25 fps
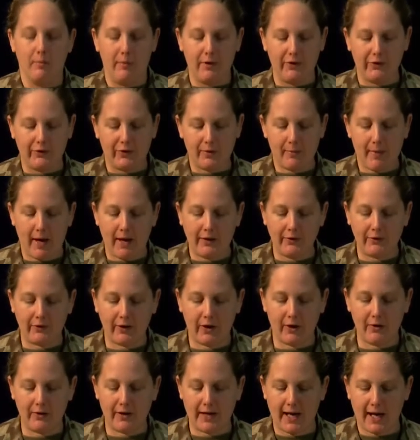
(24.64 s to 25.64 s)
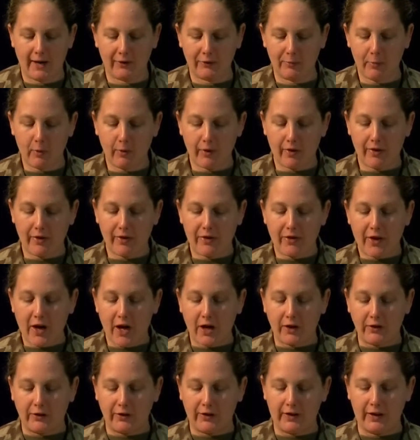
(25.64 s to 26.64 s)
Mr. Manzoni has more than
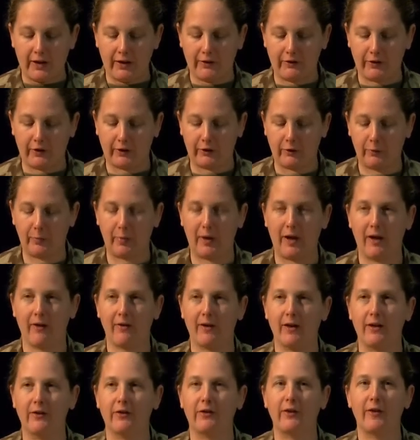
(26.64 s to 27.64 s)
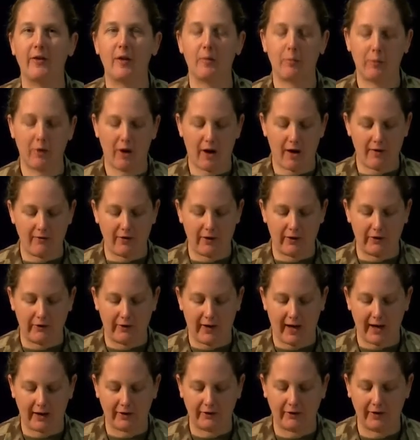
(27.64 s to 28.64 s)
30 years' experience in the private
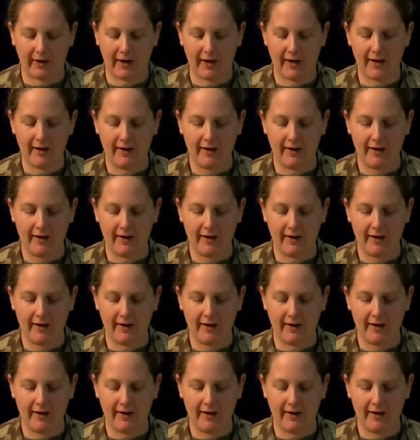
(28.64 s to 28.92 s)
sector,